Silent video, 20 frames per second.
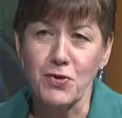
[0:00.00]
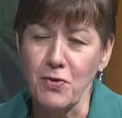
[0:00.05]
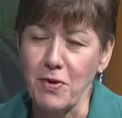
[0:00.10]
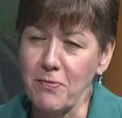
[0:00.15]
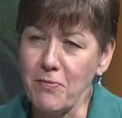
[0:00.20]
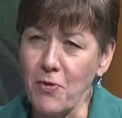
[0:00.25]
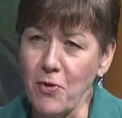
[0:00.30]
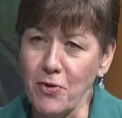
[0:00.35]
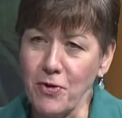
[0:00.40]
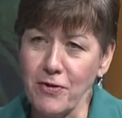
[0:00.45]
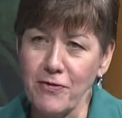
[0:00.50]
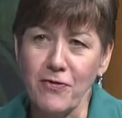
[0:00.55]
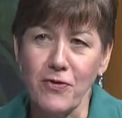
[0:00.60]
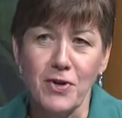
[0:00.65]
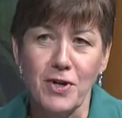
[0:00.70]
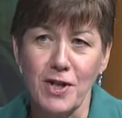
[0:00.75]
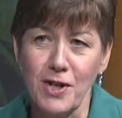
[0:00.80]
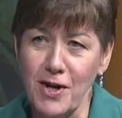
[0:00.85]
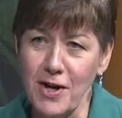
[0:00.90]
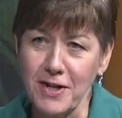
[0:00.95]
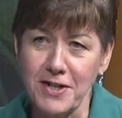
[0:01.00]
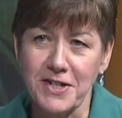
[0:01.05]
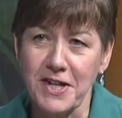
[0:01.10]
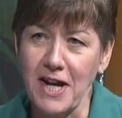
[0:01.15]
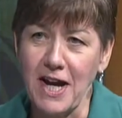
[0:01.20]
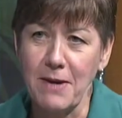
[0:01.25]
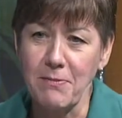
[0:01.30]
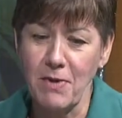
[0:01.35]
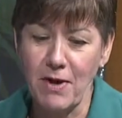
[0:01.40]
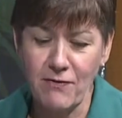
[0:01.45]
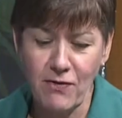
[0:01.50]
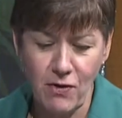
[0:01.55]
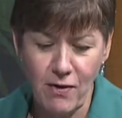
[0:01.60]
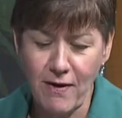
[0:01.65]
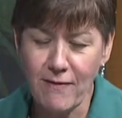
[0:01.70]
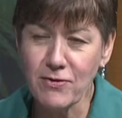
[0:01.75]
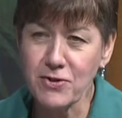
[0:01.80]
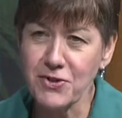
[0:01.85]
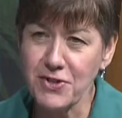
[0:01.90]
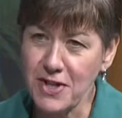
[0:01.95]
reporter for a long time. Have you
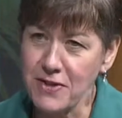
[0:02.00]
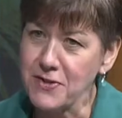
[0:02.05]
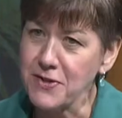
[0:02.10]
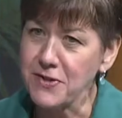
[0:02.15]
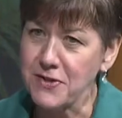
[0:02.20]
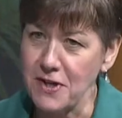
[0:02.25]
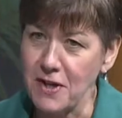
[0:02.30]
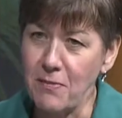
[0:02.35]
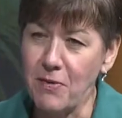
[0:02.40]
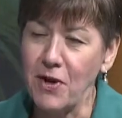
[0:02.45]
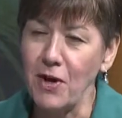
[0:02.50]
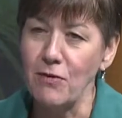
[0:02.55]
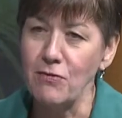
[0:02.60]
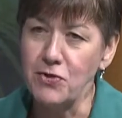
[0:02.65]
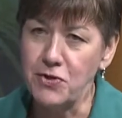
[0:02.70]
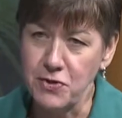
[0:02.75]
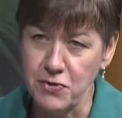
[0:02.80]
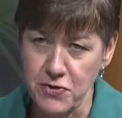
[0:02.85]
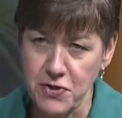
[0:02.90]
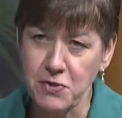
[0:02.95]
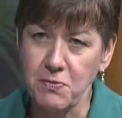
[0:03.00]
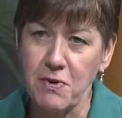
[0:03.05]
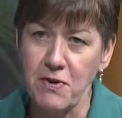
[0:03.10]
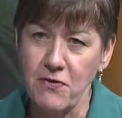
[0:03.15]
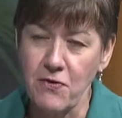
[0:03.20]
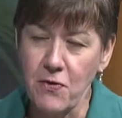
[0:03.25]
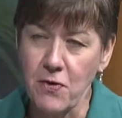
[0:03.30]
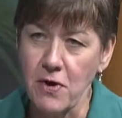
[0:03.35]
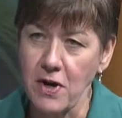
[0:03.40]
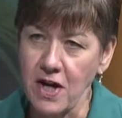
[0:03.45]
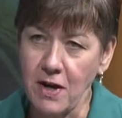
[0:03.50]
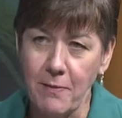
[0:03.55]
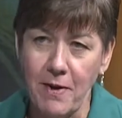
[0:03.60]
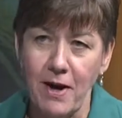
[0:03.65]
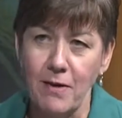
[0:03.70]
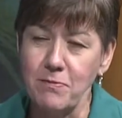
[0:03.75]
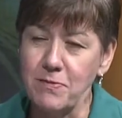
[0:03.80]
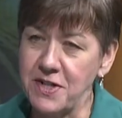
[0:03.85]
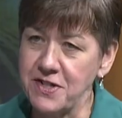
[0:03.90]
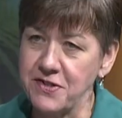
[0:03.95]
ever seen the CBO do this before, come out
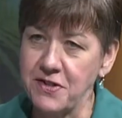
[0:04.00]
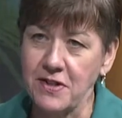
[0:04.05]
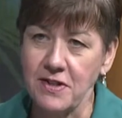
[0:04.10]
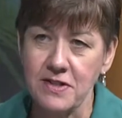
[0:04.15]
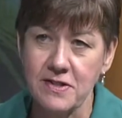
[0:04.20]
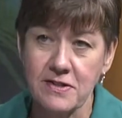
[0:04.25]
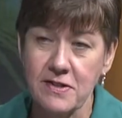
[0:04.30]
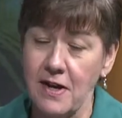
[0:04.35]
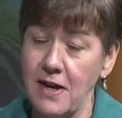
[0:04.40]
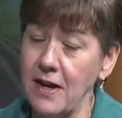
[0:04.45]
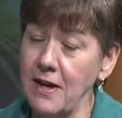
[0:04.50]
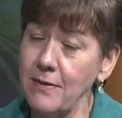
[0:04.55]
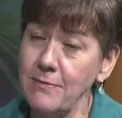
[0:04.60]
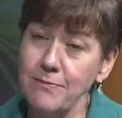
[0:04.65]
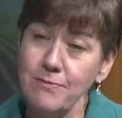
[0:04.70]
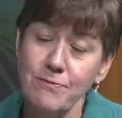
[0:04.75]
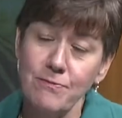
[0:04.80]
and basically say,